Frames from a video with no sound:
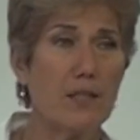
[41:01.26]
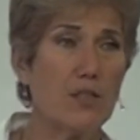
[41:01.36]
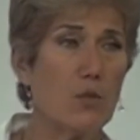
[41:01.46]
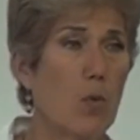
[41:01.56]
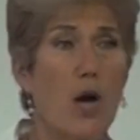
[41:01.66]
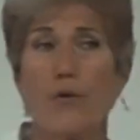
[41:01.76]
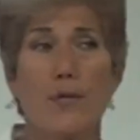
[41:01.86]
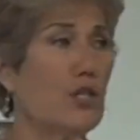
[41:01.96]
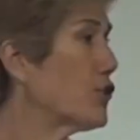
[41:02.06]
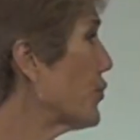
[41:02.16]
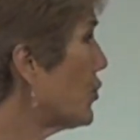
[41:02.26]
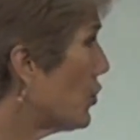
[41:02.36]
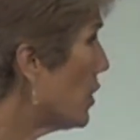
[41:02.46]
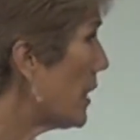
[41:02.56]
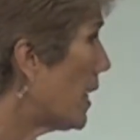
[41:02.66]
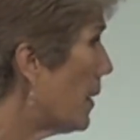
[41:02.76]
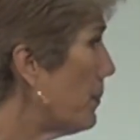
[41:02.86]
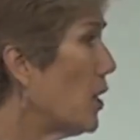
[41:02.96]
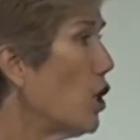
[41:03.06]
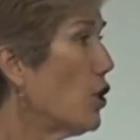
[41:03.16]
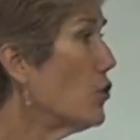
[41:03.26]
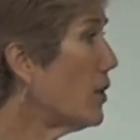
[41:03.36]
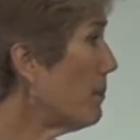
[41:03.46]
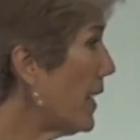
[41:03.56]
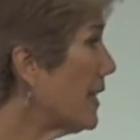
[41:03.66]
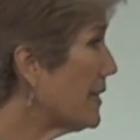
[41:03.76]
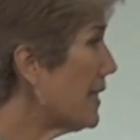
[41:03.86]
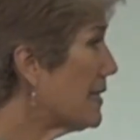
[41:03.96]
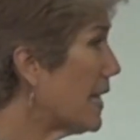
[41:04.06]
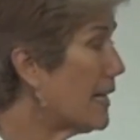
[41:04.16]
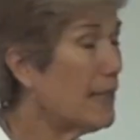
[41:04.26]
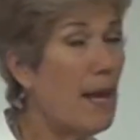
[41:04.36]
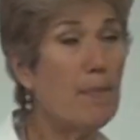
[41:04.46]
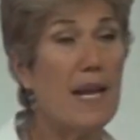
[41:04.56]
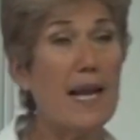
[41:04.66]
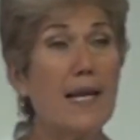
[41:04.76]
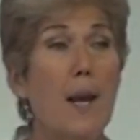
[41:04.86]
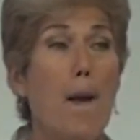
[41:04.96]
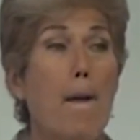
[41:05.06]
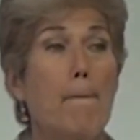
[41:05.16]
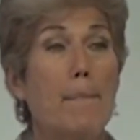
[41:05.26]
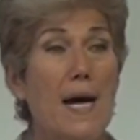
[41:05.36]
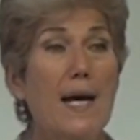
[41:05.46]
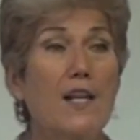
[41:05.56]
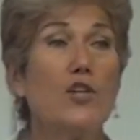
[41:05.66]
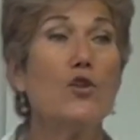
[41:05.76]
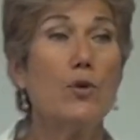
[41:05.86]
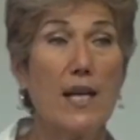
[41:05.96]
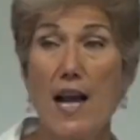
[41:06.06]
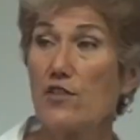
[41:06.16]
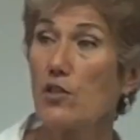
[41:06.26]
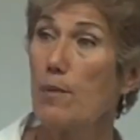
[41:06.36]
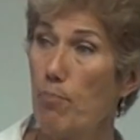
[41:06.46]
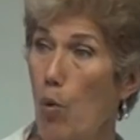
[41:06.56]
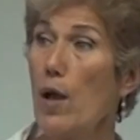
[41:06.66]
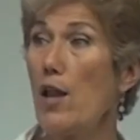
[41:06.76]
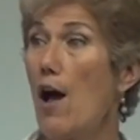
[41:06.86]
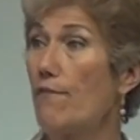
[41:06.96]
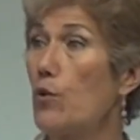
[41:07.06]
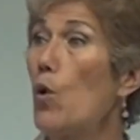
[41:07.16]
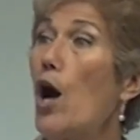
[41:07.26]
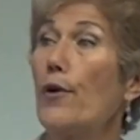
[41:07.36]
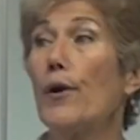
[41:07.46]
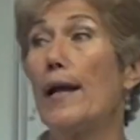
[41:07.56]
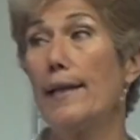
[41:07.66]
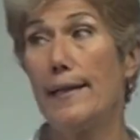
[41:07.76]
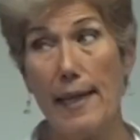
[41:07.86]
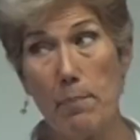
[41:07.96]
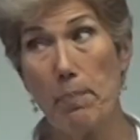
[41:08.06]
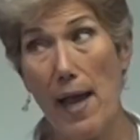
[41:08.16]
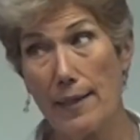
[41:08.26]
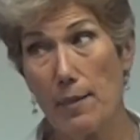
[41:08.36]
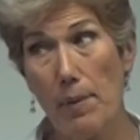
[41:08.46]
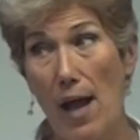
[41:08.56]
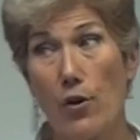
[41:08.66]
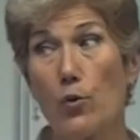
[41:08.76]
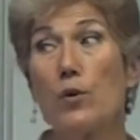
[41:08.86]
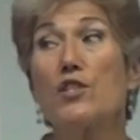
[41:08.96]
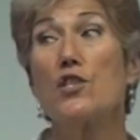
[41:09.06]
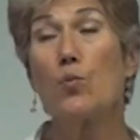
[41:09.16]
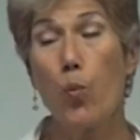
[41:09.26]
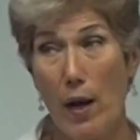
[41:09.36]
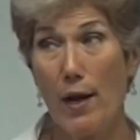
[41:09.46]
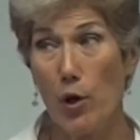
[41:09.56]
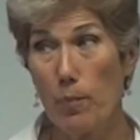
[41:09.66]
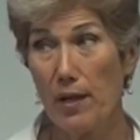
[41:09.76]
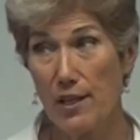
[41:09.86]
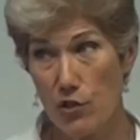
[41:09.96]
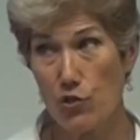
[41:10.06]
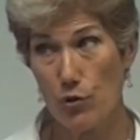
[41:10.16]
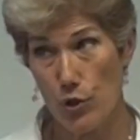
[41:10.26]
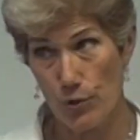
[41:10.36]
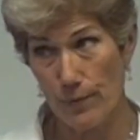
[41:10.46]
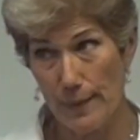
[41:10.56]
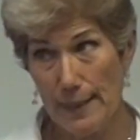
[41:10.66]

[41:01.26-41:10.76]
it into the water and you stir it up, you can make it taste like lemonade, but you can actually boil off the water and get back the powder, which is weird, but it's true.